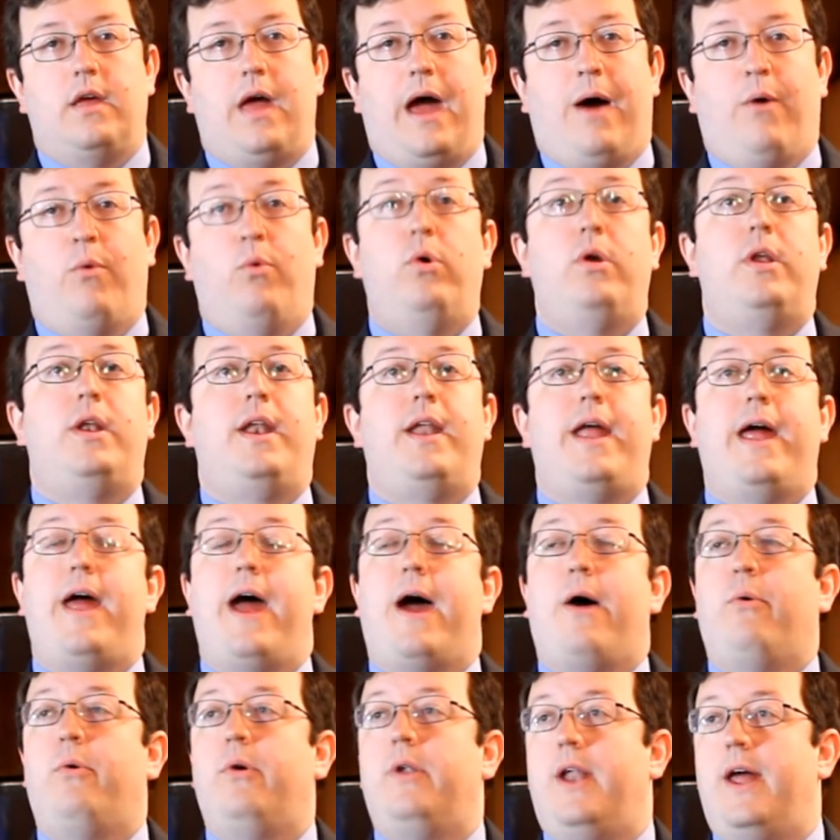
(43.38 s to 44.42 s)
I
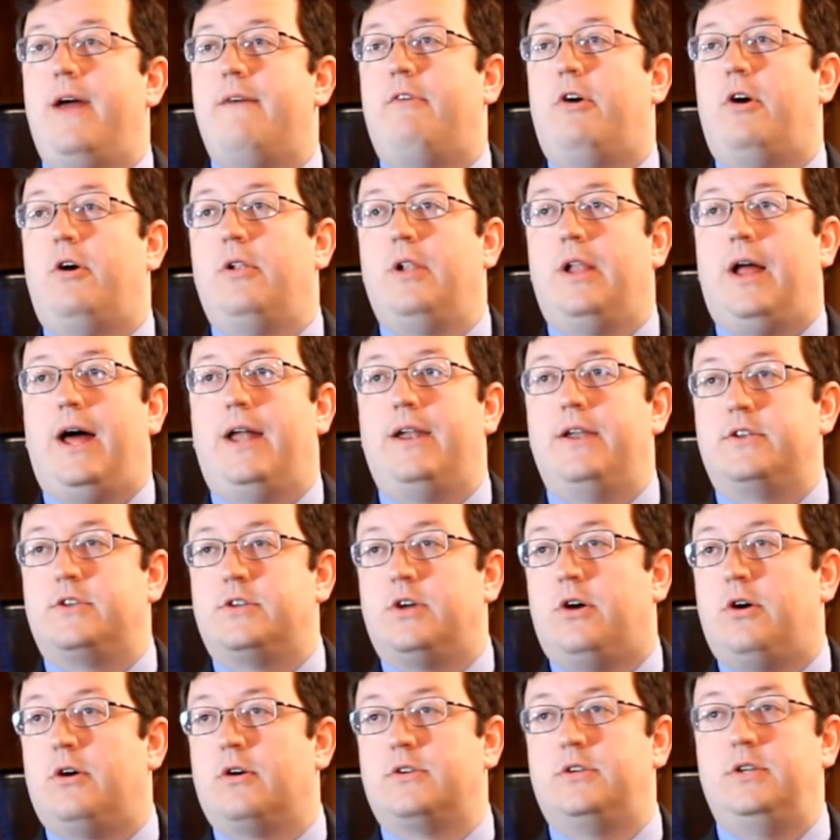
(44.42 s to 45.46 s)
wouldn't have a whole lot
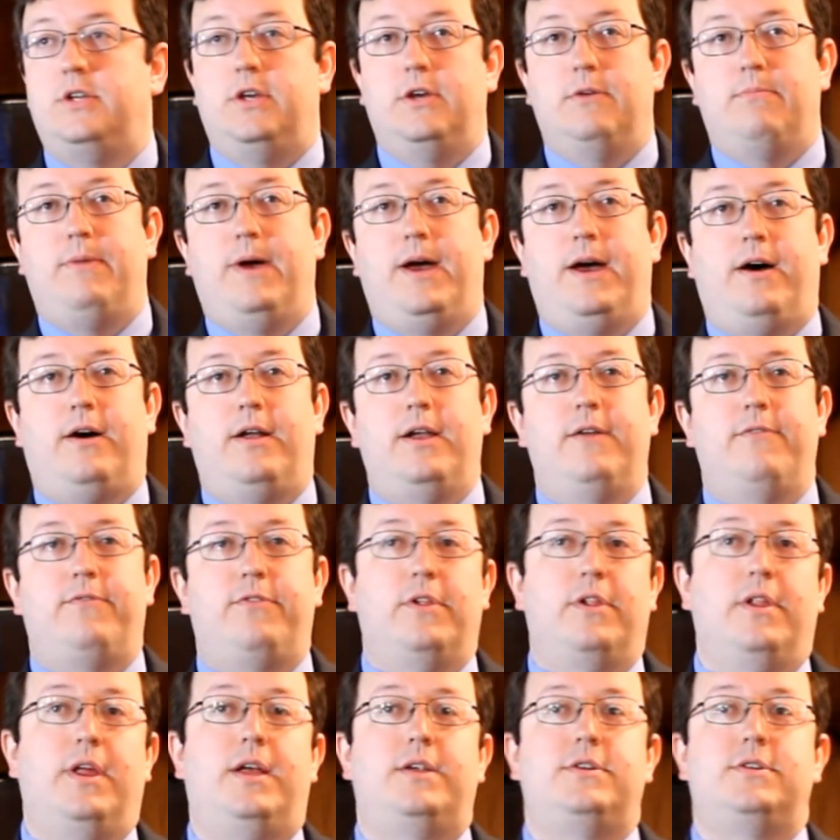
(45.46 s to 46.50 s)
to talk to you about if
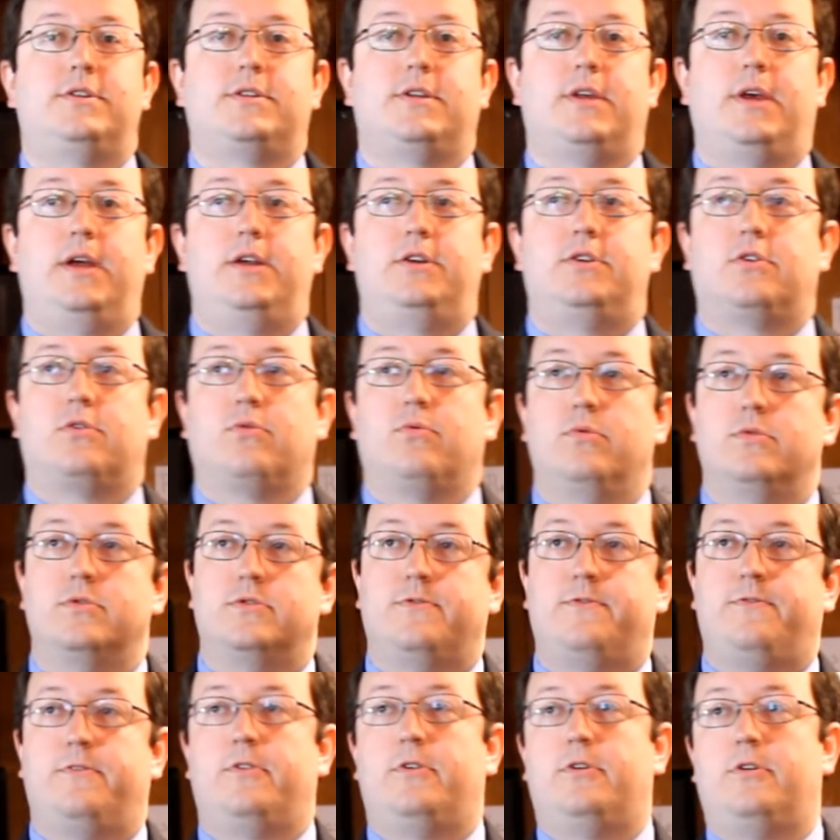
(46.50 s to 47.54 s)
the legislature was
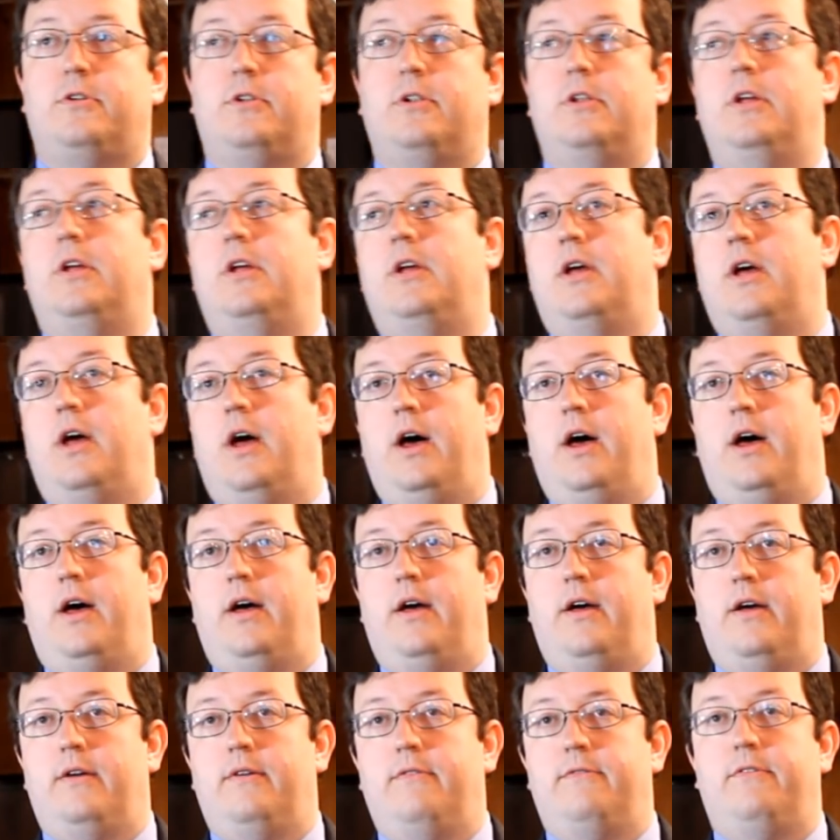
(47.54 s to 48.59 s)
full
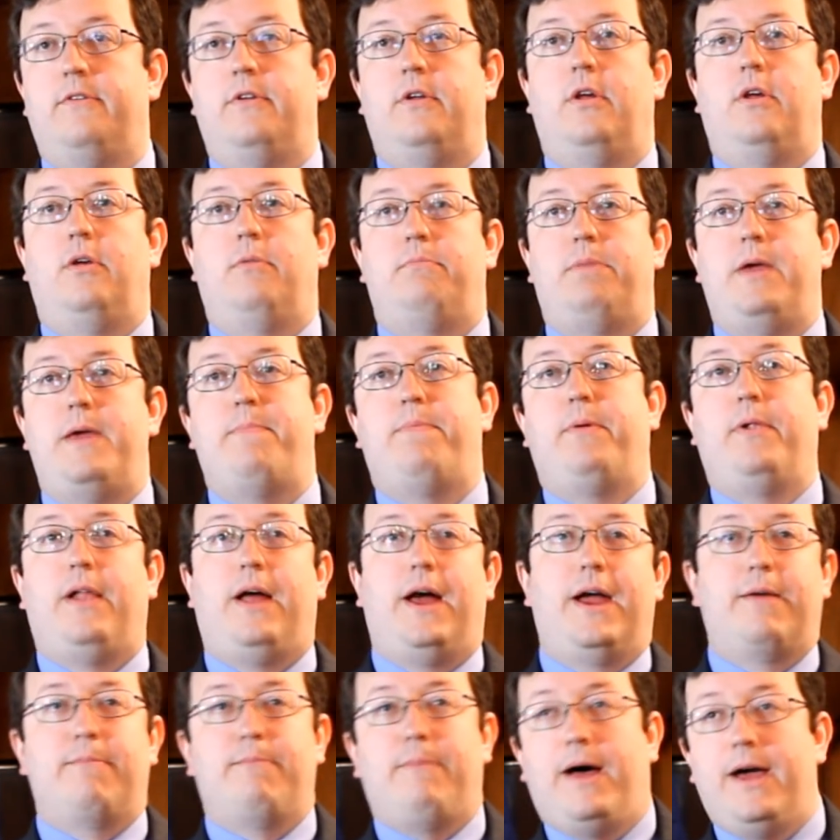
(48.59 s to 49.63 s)
of people
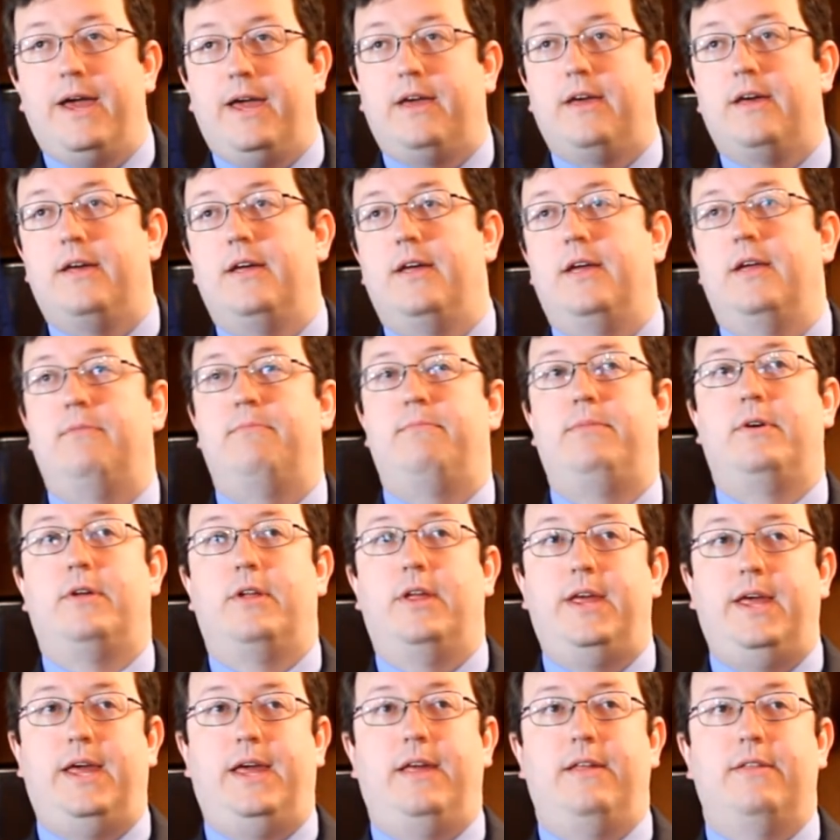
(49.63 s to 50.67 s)
like Micah and
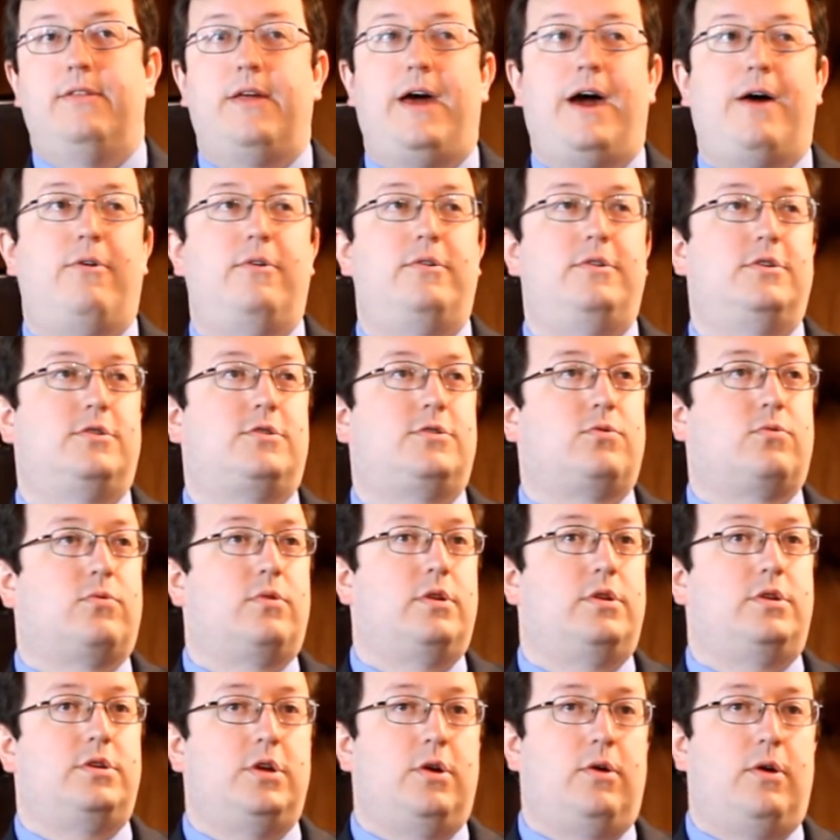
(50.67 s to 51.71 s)
Bill Heath. I would just sort
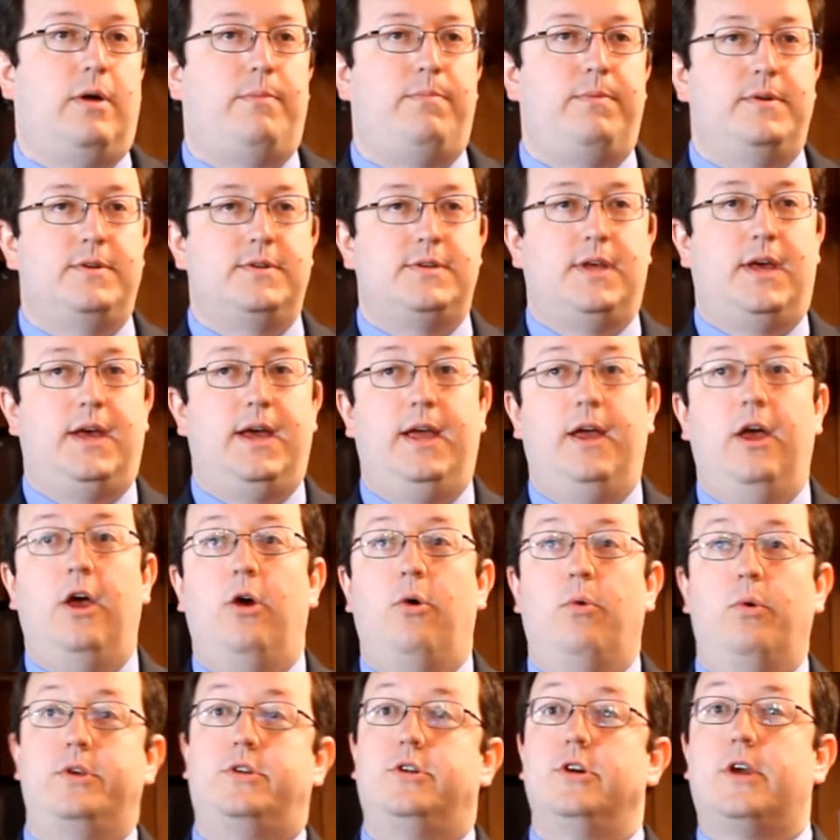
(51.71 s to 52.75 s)
of show up and
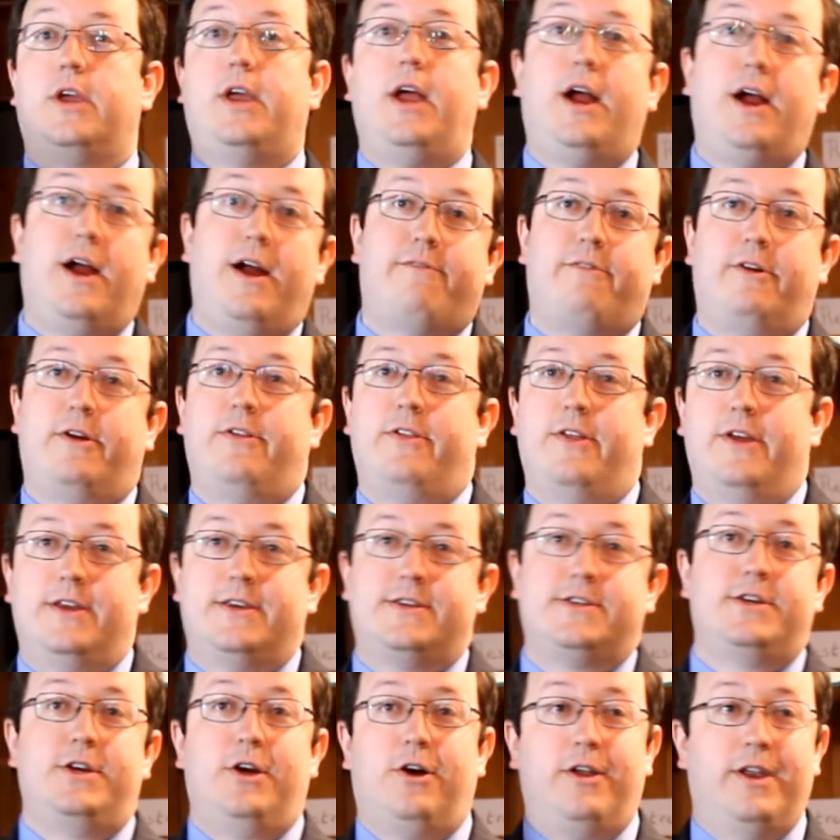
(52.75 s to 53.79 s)
say, we took care of everything,
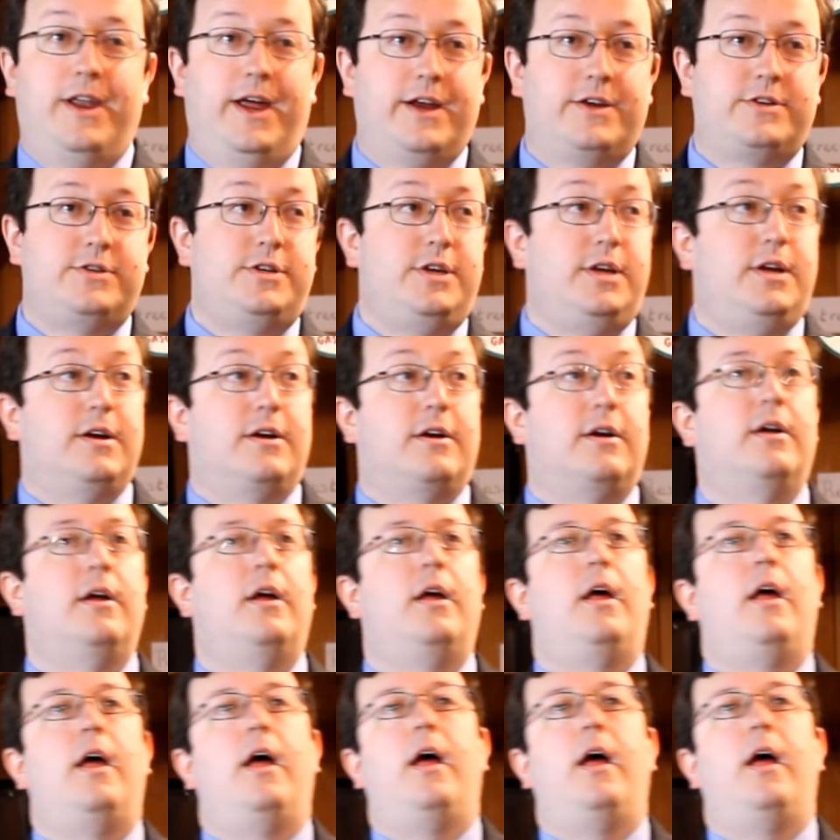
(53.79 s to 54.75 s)
see y'all next year.